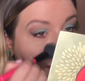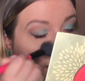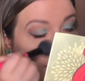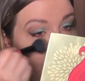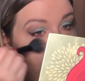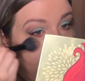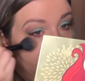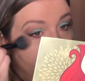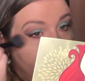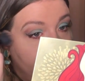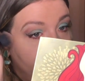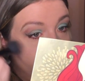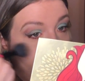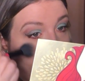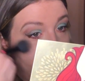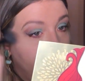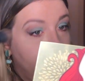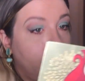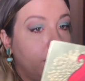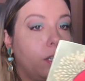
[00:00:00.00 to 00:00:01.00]
at the end of
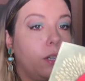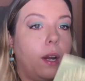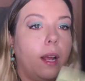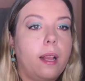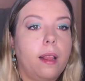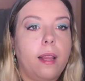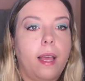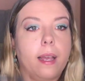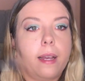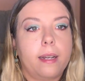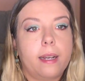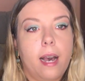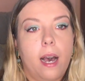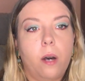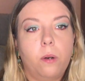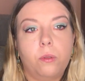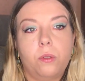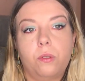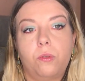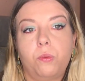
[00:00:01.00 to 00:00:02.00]
the year and like
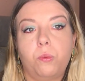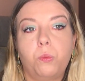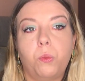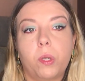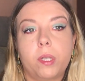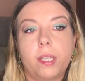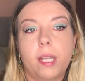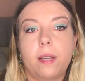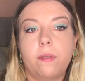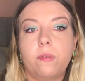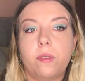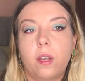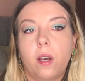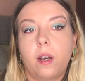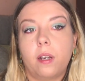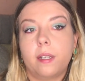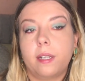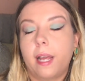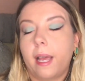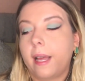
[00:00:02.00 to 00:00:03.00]
count what they've done.